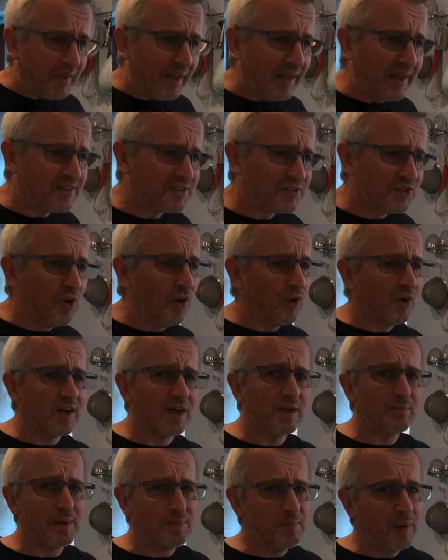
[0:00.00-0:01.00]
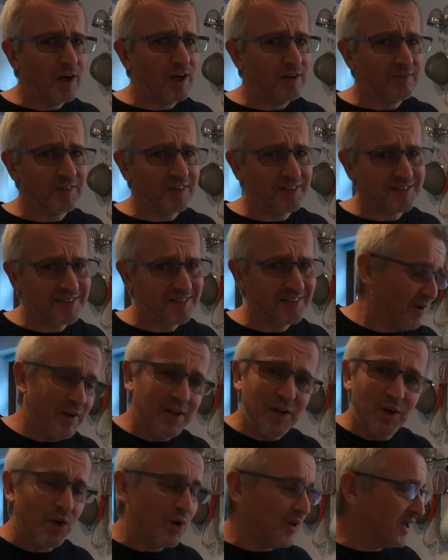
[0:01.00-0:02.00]
it's not going to be perfect.
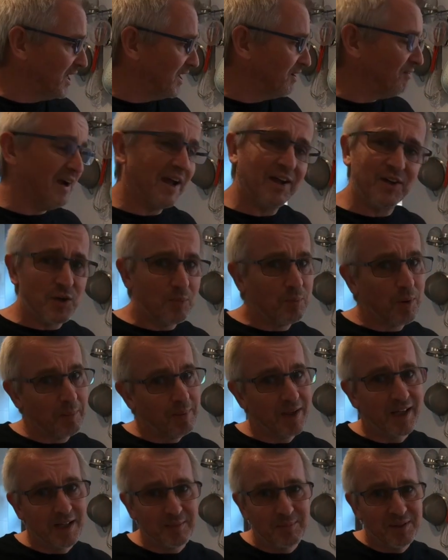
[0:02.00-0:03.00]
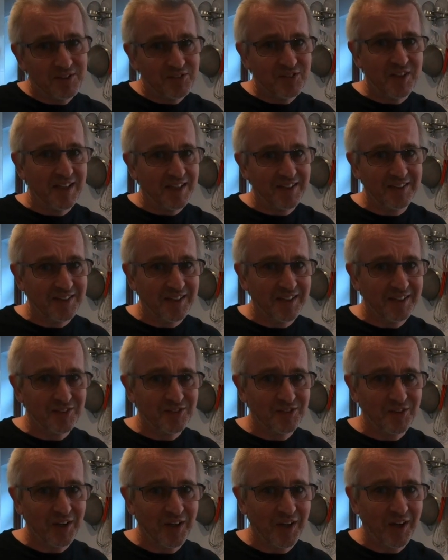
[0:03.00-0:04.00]
When you're looking around, you're probably going to be seeing
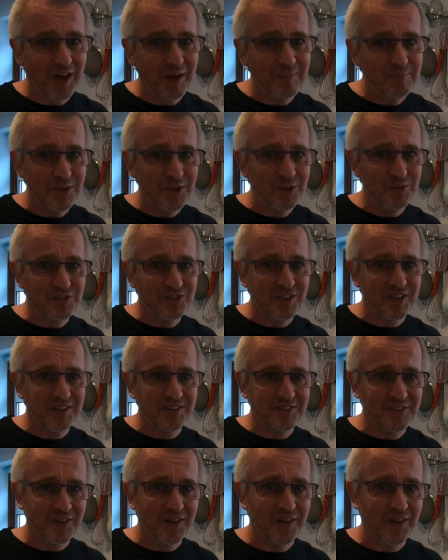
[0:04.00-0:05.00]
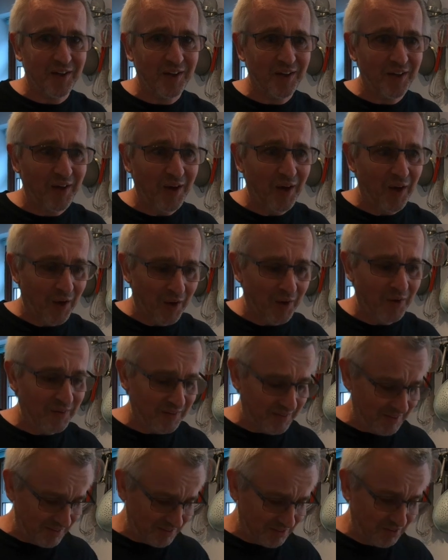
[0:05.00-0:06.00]
things that I'm using that
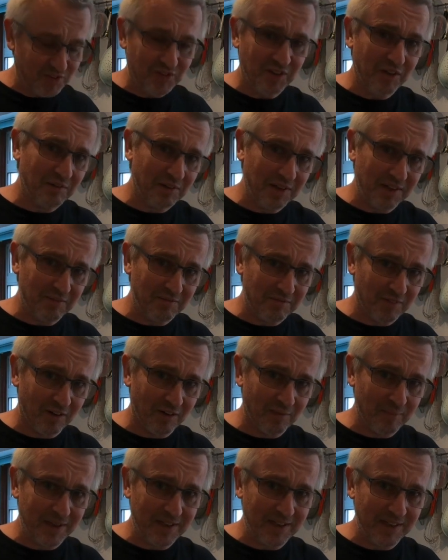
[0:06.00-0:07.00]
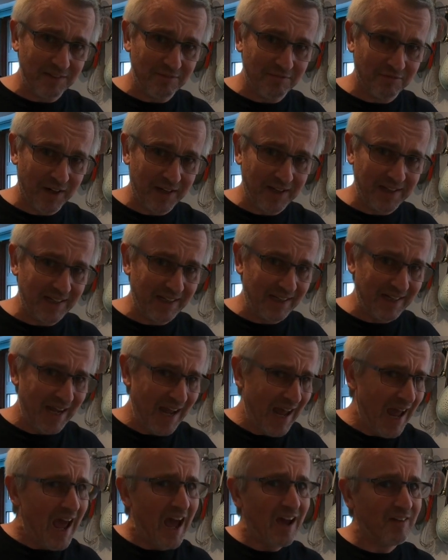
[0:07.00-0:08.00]
aren't necessarily environmentally friendly,
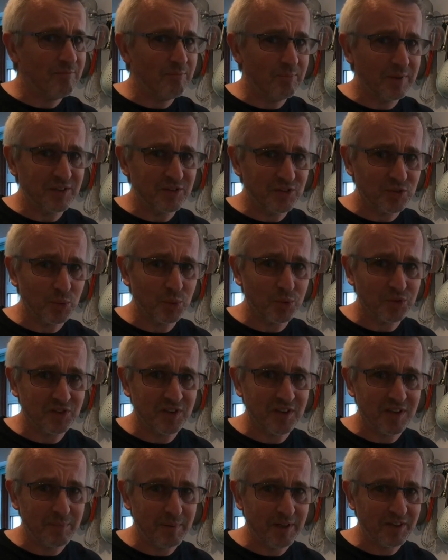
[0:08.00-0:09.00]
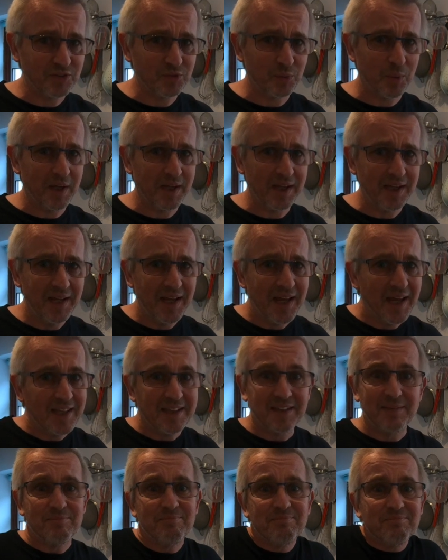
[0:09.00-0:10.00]
haven't been sourced in the best way.
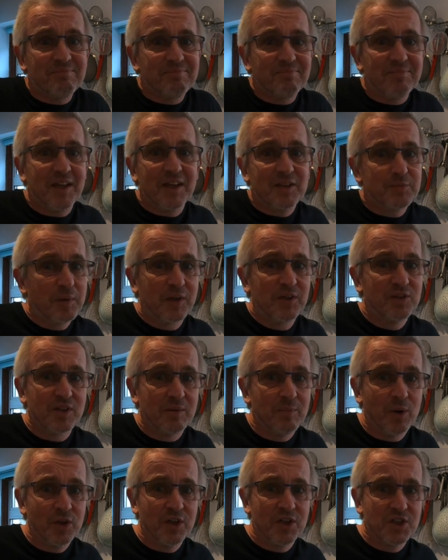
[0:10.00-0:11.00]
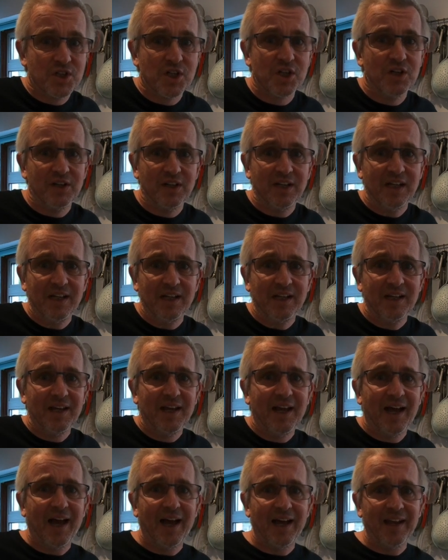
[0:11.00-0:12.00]
That's because I'm on a journey
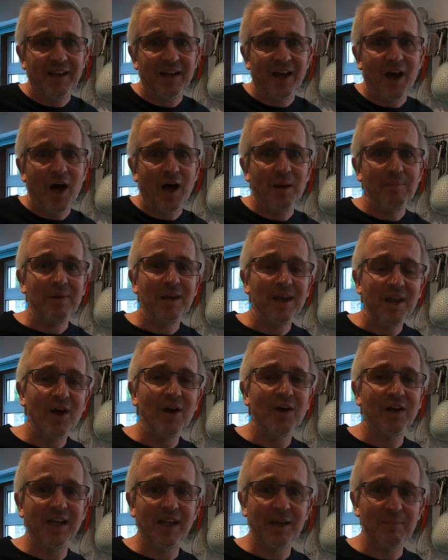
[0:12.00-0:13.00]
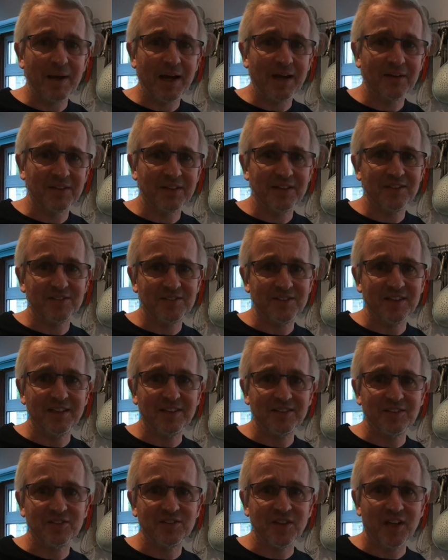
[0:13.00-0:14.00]
and I'm learning about these
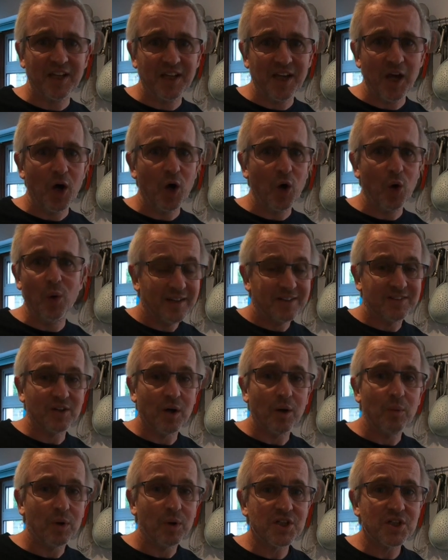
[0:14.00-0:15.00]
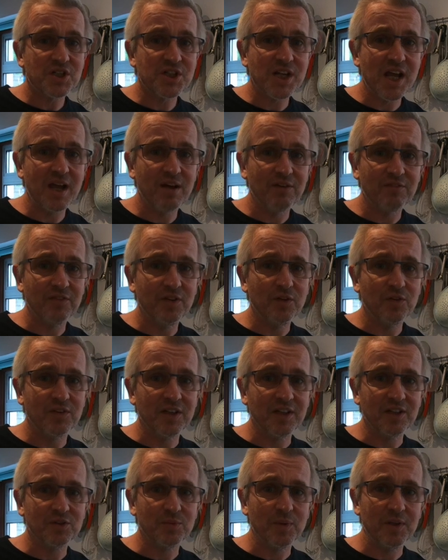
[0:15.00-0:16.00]
things as I go. So I to share a few
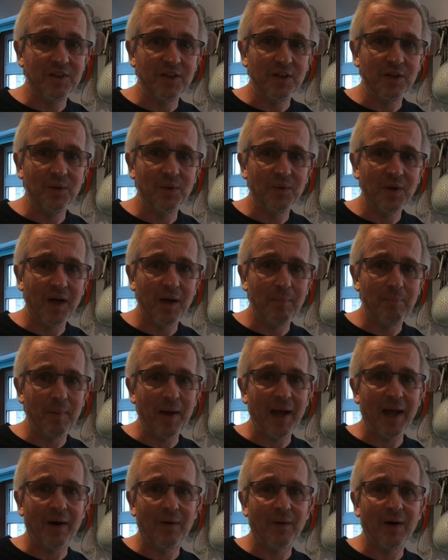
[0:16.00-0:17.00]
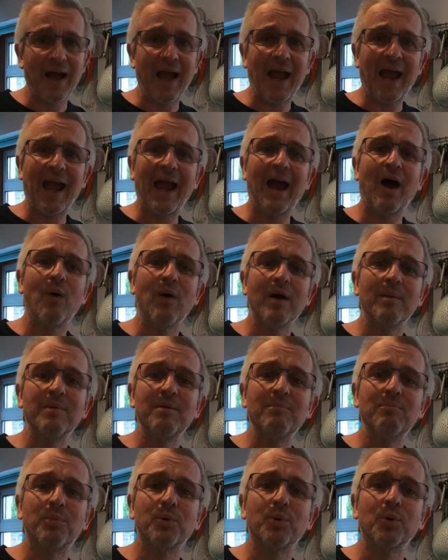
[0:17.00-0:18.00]
things with you about how I'm
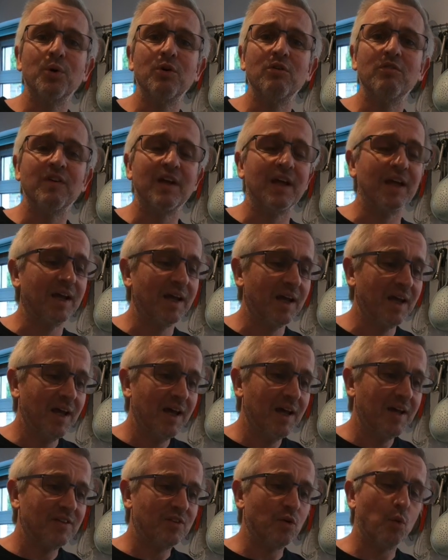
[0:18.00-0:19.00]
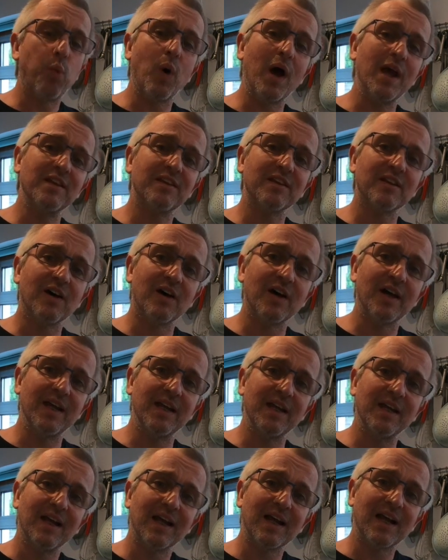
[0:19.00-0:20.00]
improving the way that
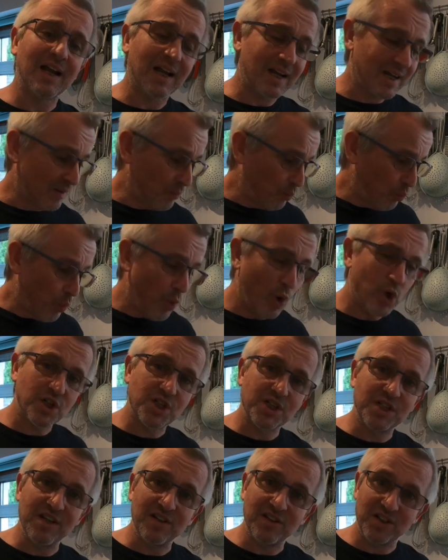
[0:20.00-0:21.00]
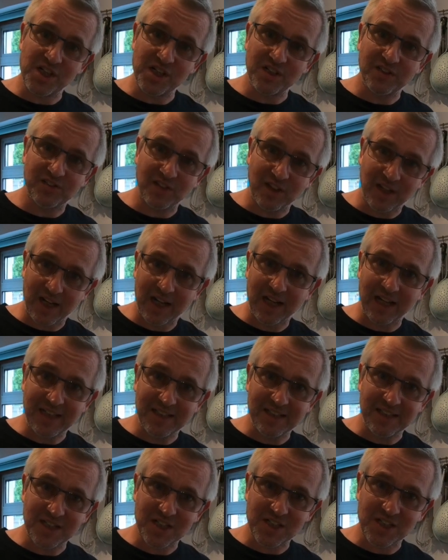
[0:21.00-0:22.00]
I wash dishes and
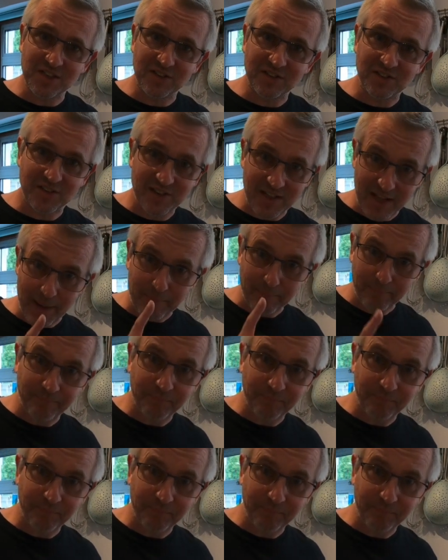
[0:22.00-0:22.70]
clean dishes. Now,